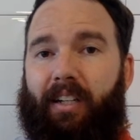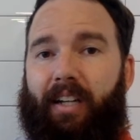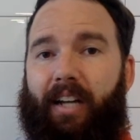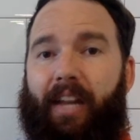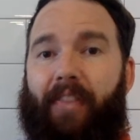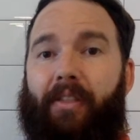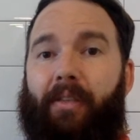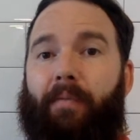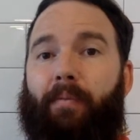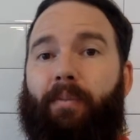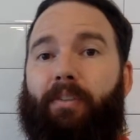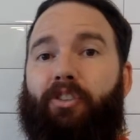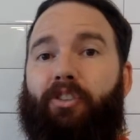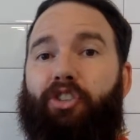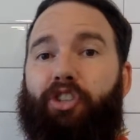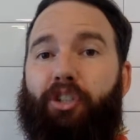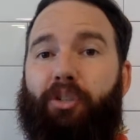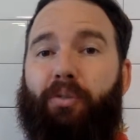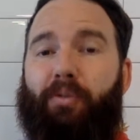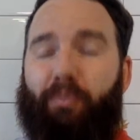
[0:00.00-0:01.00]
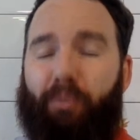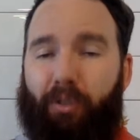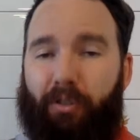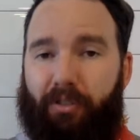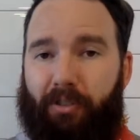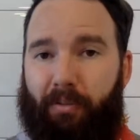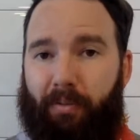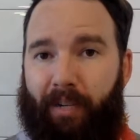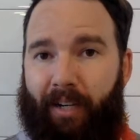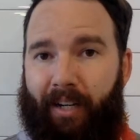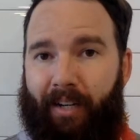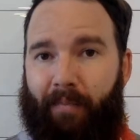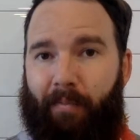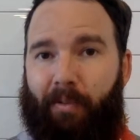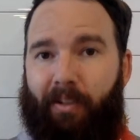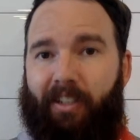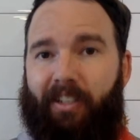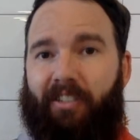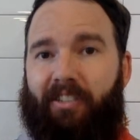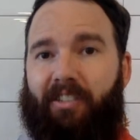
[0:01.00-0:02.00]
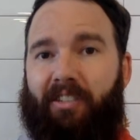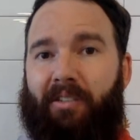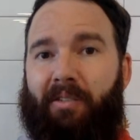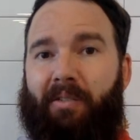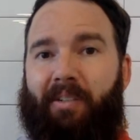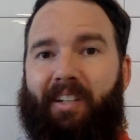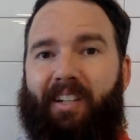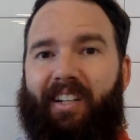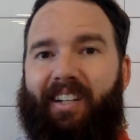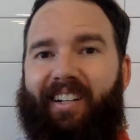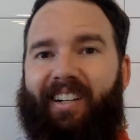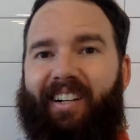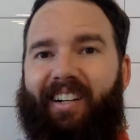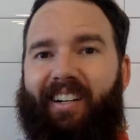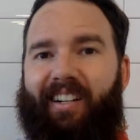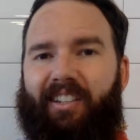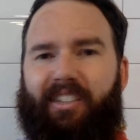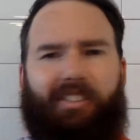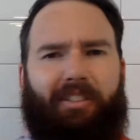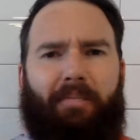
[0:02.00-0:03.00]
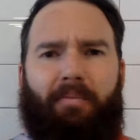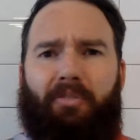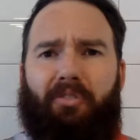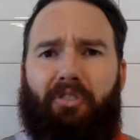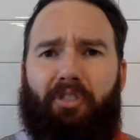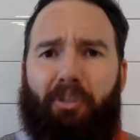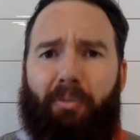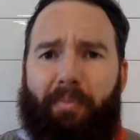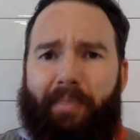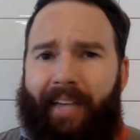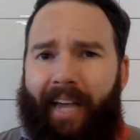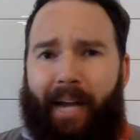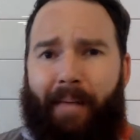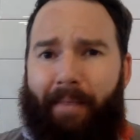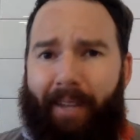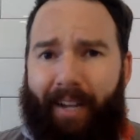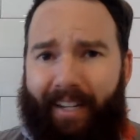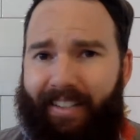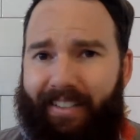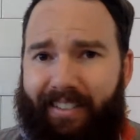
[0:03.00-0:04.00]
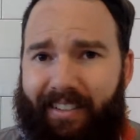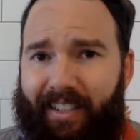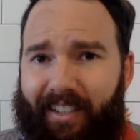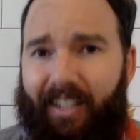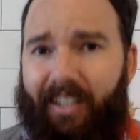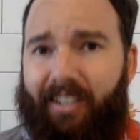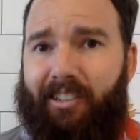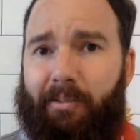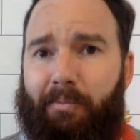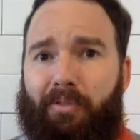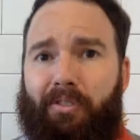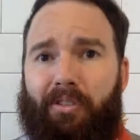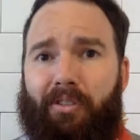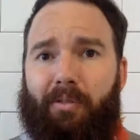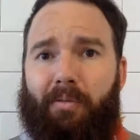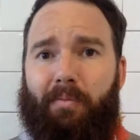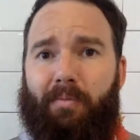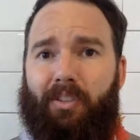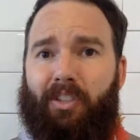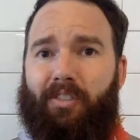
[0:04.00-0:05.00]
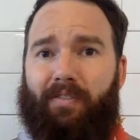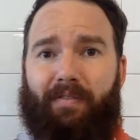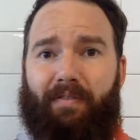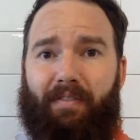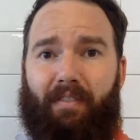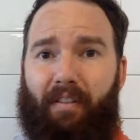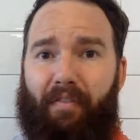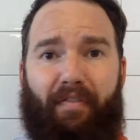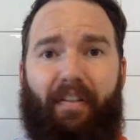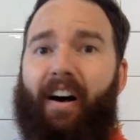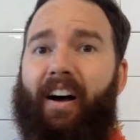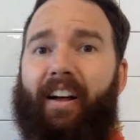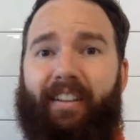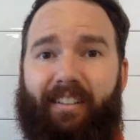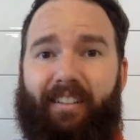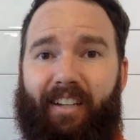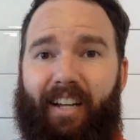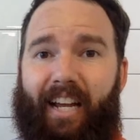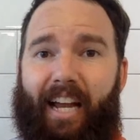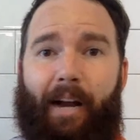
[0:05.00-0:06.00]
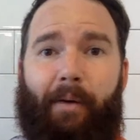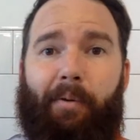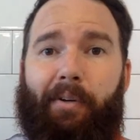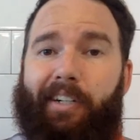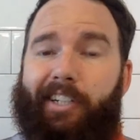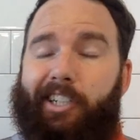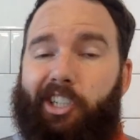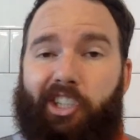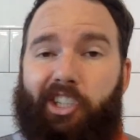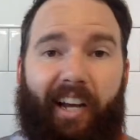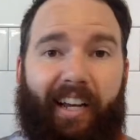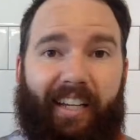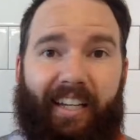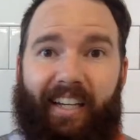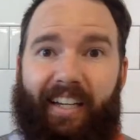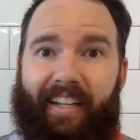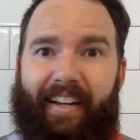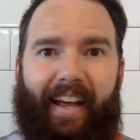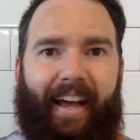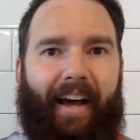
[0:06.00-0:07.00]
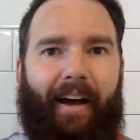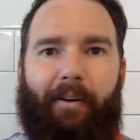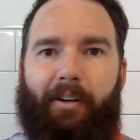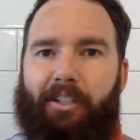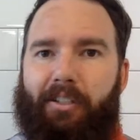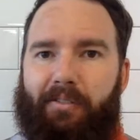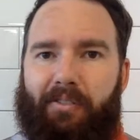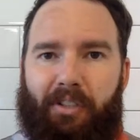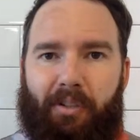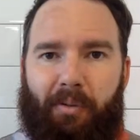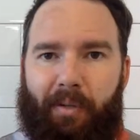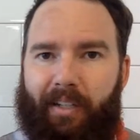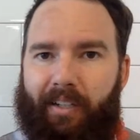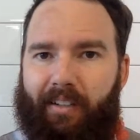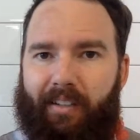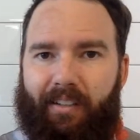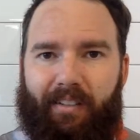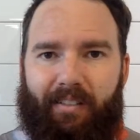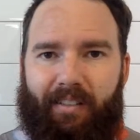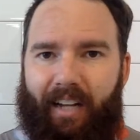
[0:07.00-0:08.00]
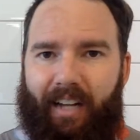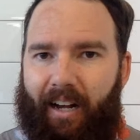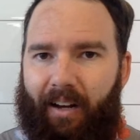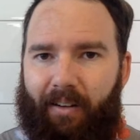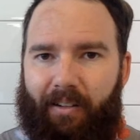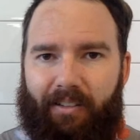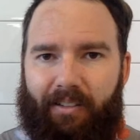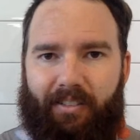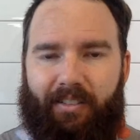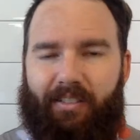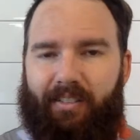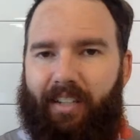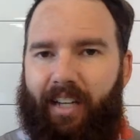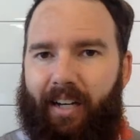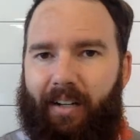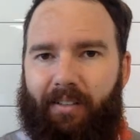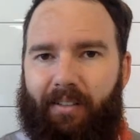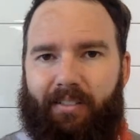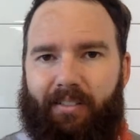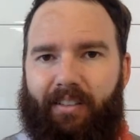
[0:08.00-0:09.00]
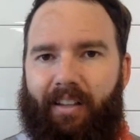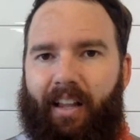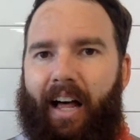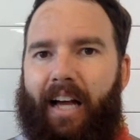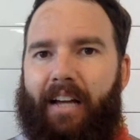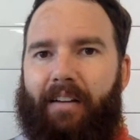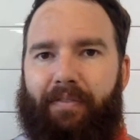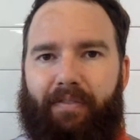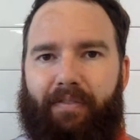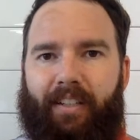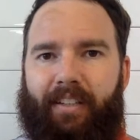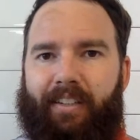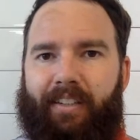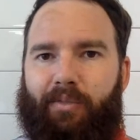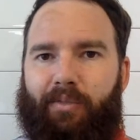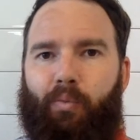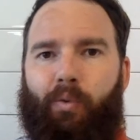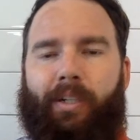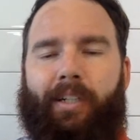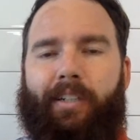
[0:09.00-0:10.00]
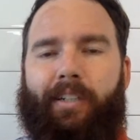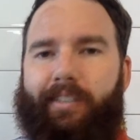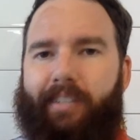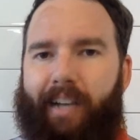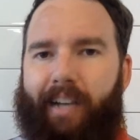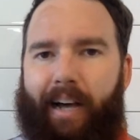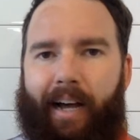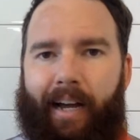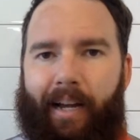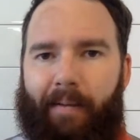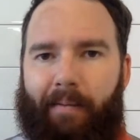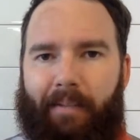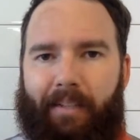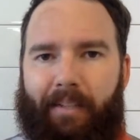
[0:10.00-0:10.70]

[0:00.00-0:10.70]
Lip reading: And then when June rolls around, we're going to do just some Zoom game nights, some Zoom just fun, and we're going to check in. How are you doing? How's life in this weird time?